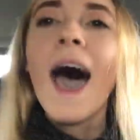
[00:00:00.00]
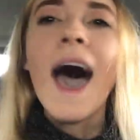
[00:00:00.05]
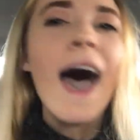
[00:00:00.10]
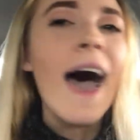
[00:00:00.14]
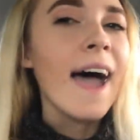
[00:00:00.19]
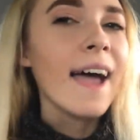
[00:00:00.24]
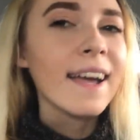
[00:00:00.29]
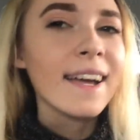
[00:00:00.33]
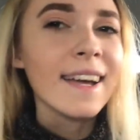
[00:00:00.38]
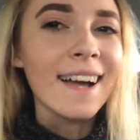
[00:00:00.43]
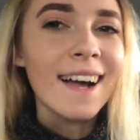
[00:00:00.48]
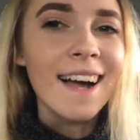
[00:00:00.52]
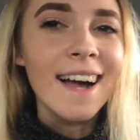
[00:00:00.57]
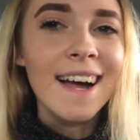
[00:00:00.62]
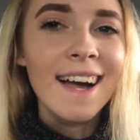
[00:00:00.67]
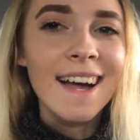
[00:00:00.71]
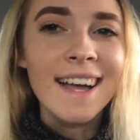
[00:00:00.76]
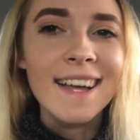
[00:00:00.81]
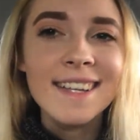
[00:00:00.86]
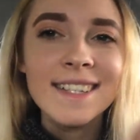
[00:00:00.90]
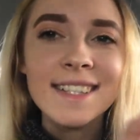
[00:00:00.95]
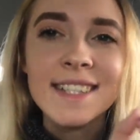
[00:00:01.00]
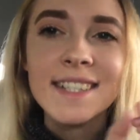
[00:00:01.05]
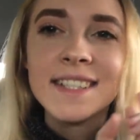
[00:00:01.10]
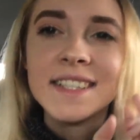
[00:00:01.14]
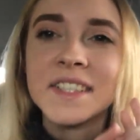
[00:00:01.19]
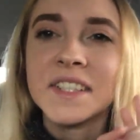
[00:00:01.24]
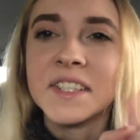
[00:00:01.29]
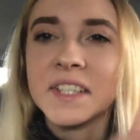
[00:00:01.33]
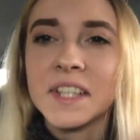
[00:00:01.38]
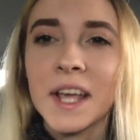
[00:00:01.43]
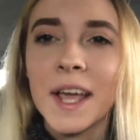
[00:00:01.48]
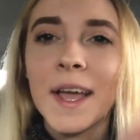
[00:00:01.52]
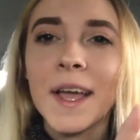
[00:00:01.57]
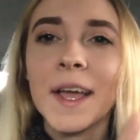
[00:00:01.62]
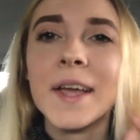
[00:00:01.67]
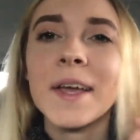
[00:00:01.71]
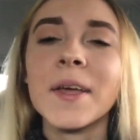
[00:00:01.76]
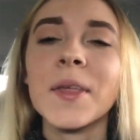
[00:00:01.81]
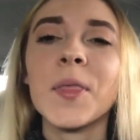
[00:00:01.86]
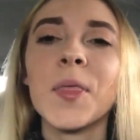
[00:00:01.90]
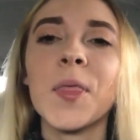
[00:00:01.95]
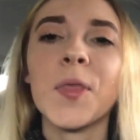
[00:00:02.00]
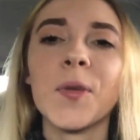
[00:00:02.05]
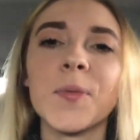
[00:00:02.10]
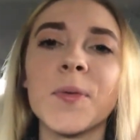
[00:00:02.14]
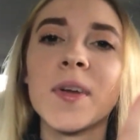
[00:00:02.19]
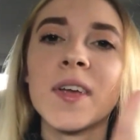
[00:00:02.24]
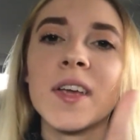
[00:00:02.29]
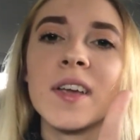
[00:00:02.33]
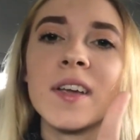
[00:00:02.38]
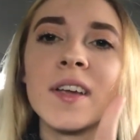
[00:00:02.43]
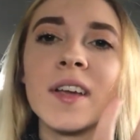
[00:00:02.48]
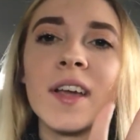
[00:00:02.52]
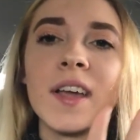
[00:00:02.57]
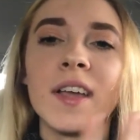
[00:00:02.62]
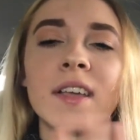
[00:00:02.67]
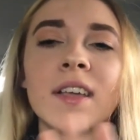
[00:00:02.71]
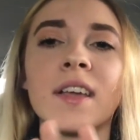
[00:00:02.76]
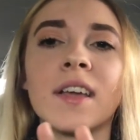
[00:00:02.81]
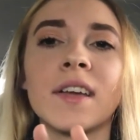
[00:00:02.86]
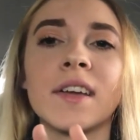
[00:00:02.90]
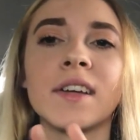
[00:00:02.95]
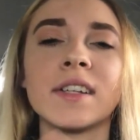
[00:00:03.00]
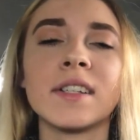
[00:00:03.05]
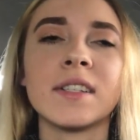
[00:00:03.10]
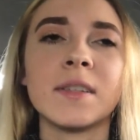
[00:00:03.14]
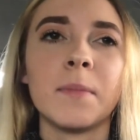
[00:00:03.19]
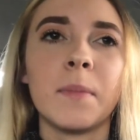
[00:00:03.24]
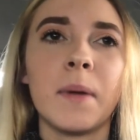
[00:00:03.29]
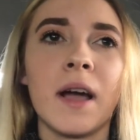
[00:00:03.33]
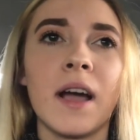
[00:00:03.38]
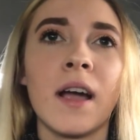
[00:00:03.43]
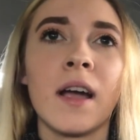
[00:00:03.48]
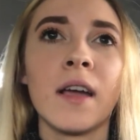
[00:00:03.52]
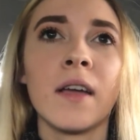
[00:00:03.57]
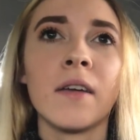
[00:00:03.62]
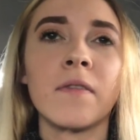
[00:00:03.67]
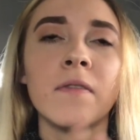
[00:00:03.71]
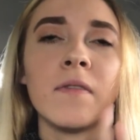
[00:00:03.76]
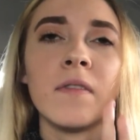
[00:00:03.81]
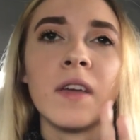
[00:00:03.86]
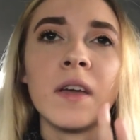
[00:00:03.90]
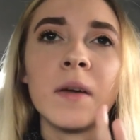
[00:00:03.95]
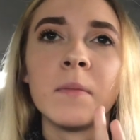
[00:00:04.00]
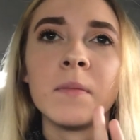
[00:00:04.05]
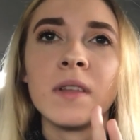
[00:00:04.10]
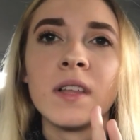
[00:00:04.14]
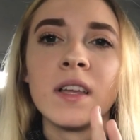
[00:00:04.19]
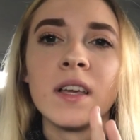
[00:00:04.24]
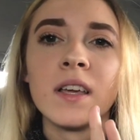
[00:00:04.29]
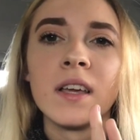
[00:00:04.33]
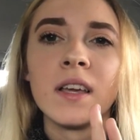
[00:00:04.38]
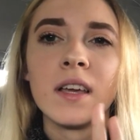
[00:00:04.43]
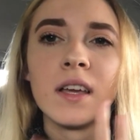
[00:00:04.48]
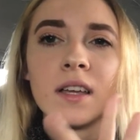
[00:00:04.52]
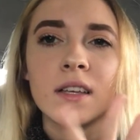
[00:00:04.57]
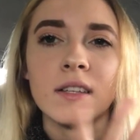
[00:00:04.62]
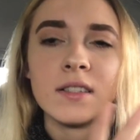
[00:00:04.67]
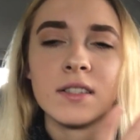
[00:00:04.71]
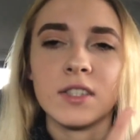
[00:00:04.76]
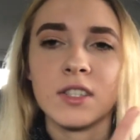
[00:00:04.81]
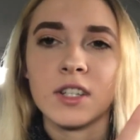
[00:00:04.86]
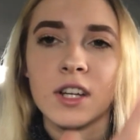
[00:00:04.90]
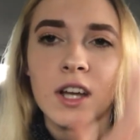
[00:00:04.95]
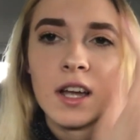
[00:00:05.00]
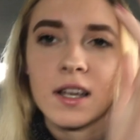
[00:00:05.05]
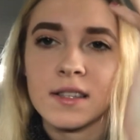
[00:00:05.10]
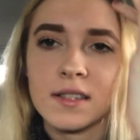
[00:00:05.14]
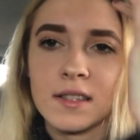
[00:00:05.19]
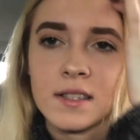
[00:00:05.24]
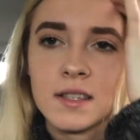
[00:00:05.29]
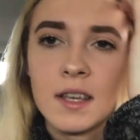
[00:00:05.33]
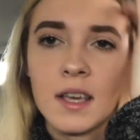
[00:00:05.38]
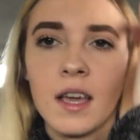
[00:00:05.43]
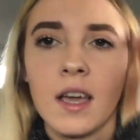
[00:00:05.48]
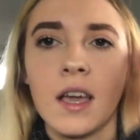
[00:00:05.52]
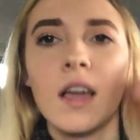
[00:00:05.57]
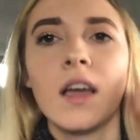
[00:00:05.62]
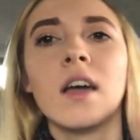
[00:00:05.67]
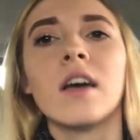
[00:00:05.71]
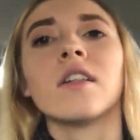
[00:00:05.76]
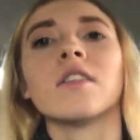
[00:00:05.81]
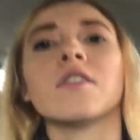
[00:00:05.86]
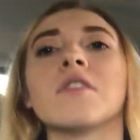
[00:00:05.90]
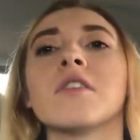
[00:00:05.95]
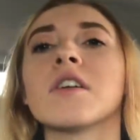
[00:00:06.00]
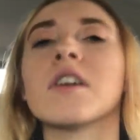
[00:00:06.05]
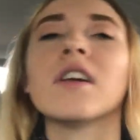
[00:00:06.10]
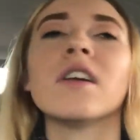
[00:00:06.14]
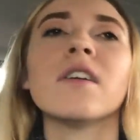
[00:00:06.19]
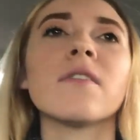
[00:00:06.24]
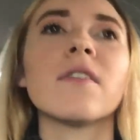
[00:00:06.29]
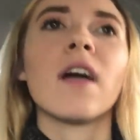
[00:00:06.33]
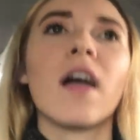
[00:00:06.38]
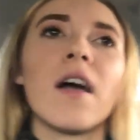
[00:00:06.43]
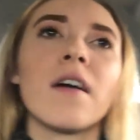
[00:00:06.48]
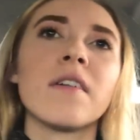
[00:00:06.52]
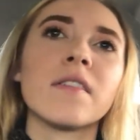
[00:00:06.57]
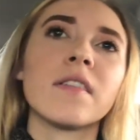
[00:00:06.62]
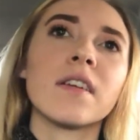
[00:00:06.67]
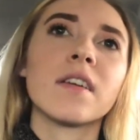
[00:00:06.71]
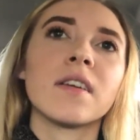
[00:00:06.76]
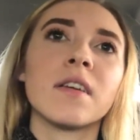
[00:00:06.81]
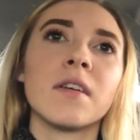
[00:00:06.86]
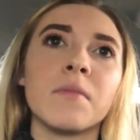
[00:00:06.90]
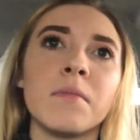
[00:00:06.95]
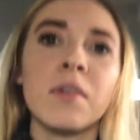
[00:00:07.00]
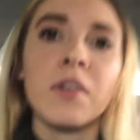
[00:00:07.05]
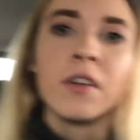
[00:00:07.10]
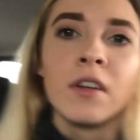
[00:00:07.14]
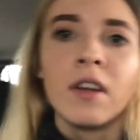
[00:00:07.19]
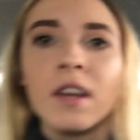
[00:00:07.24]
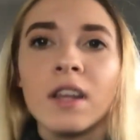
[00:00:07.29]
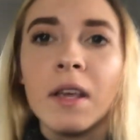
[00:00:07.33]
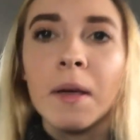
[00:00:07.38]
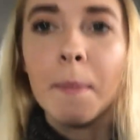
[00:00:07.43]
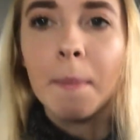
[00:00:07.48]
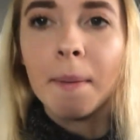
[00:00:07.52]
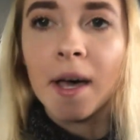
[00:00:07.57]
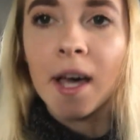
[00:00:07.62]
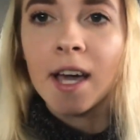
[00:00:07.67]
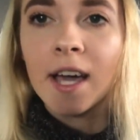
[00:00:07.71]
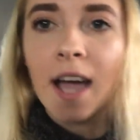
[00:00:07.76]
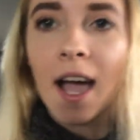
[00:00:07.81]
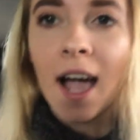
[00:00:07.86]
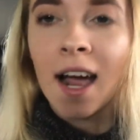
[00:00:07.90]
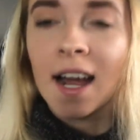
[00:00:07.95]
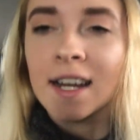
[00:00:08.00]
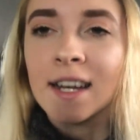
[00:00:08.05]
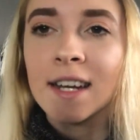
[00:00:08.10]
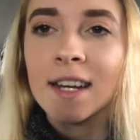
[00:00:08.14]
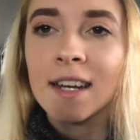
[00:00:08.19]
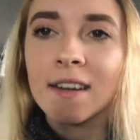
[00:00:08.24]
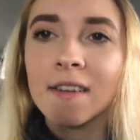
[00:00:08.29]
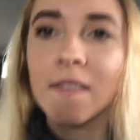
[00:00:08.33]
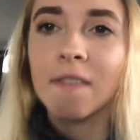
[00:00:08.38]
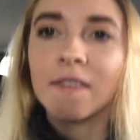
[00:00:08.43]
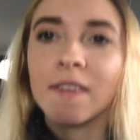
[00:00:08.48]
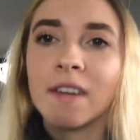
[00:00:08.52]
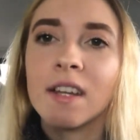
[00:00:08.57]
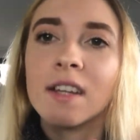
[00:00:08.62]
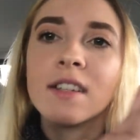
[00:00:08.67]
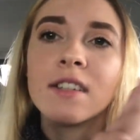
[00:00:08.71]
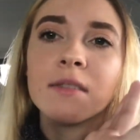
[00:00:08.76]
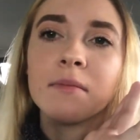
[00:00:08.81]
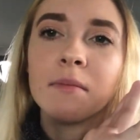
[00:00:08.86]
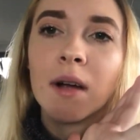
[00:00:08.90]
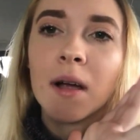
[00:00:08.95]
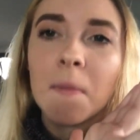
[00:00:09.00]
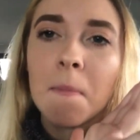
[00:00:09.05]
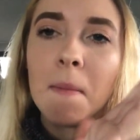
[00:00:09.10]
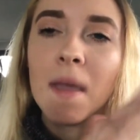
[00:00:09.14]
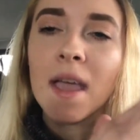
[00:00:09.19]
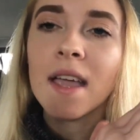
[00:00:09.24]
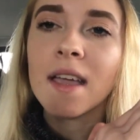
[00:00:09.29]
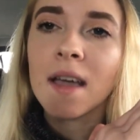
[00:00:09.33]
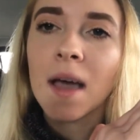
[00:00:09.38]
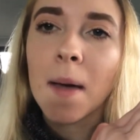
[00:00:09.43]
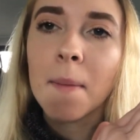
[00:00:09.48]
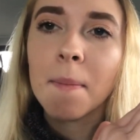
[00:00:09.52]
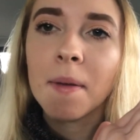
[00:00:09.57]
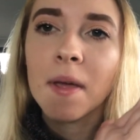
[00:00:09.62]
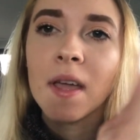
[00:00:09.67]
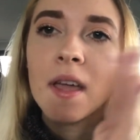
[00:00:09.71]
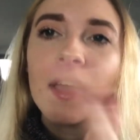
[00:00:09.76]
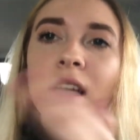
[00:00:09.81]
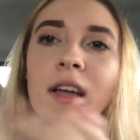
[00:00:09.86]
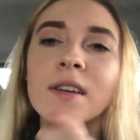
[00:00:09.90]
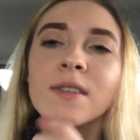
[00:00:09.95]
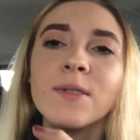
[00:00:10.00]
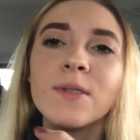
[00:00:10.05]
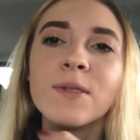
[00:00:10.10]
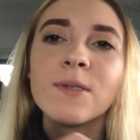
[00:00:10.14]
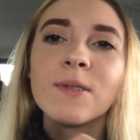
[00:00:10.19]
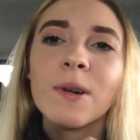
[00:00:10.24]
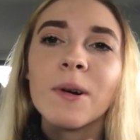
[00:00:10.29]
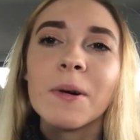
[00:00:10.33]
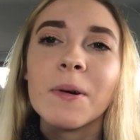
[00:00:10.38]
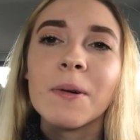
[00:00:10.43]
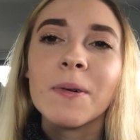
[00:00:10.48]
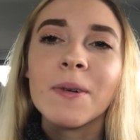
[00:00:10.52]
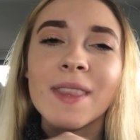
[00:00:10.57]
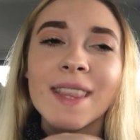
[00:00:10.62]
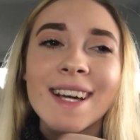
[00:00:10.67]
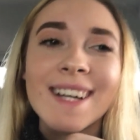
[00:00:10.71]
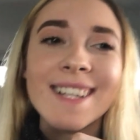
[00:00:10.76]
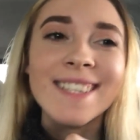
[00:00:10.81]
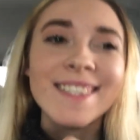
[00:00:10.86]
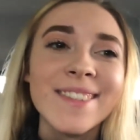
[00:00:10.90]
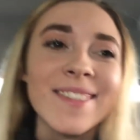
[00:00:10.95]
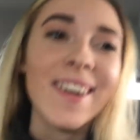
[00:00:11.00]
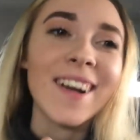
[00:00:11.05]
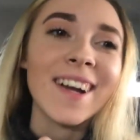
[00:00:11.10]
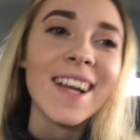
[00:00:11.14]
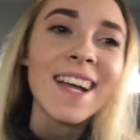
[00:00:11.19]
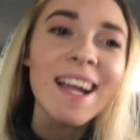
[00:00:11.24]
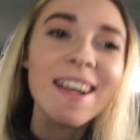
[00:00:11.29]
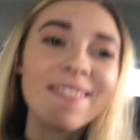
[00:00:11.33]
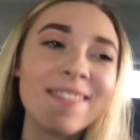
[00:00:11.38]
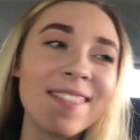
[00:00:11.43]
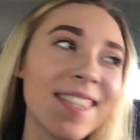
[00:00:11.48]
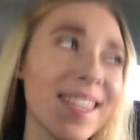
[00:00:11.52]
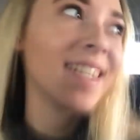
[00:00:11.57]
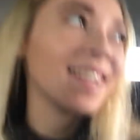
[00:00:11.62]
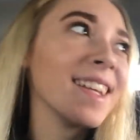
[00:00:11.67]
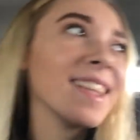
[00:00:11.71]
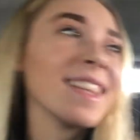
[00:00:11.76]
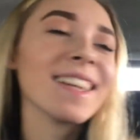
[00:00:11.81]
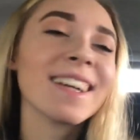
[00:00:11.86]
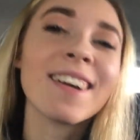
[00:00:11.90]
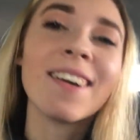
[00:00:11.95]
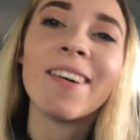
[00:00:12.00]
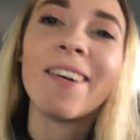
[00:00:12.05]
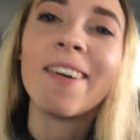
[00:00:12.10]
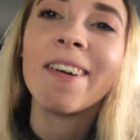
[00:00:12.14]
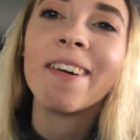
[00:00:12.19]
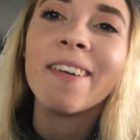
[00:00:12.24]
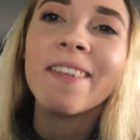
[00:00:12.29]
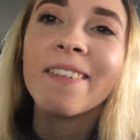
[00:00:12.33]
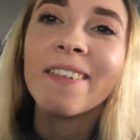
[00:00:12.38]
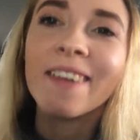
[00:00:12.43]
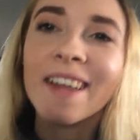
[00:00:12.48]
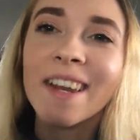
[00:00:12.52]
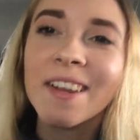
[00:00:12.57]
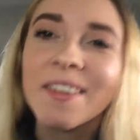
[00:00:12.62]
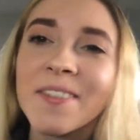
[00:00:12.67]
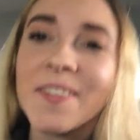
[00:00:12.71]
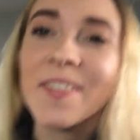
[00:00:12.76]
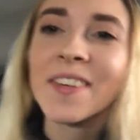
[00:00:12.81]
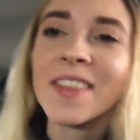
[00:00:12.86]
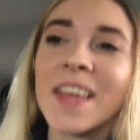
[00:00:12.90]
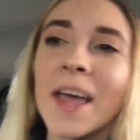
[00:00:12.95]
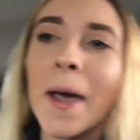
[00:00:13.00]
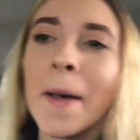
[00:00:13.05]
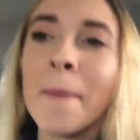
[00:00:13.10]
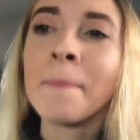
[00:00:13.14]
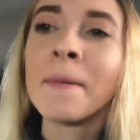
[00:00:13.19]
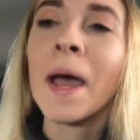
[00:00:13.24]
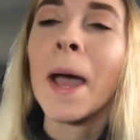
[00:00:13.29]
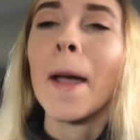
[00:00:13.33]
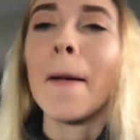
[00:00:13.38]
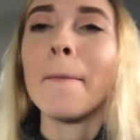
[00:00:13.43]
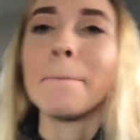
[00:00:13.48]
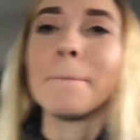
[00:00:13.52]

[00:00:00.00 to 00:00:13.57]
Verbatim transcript: Hi guys, it's day three and my family is just looking around the community, but I needed to finish my makeup. So that's why I'm sitting in the car waiting for them.